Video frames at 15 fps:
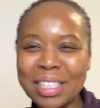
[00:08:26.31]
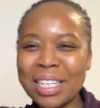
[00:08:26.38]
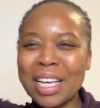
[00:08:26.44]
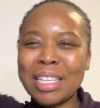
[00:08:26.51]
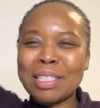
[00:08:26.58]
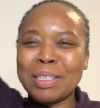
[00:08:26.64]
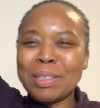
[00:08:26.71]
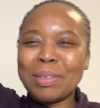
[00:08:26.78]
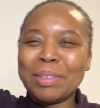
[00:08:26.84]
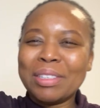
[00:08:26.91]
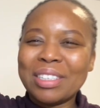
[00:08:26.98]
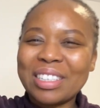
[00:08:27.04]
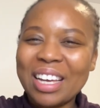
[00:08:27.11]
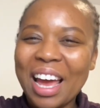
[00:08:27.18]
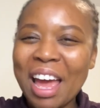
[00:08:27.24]
Yes,
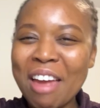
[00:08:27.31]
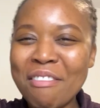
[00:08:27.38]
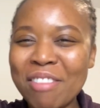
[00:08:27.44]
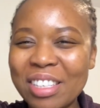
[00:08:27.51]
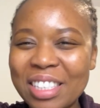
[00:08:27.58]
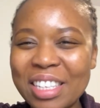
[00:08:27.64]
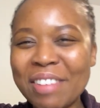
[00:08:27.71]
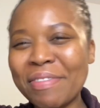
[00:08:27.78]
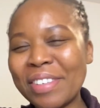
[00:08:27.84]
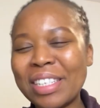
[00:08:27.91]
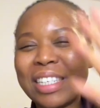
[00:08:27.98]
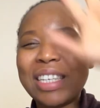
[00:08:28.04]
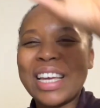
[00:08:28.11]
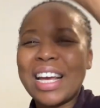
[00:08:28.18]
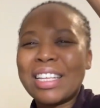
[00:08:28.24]
Lord, I receive it.
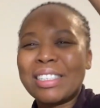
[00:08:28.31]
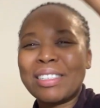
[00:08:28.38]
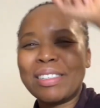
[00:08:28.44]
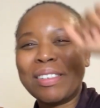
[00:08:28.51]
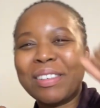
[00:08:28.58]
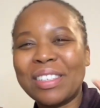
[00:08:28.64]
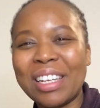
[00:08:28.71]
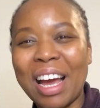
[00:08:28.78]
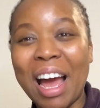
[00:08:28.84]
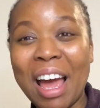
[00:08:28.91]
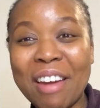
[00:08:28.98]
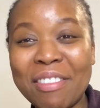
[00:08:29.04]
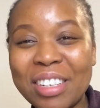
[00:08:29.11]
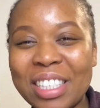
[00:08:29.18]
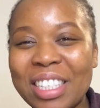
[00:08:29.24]
Yes, Lord, I
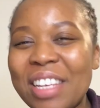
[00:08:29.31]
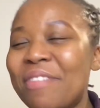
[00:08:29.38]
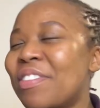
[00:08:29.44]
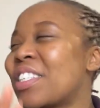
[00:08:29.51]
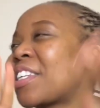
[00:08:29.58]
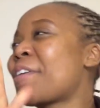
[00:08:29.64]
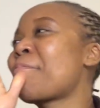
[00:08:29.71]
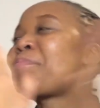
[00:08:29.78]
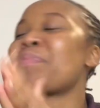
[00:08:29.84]
receive it.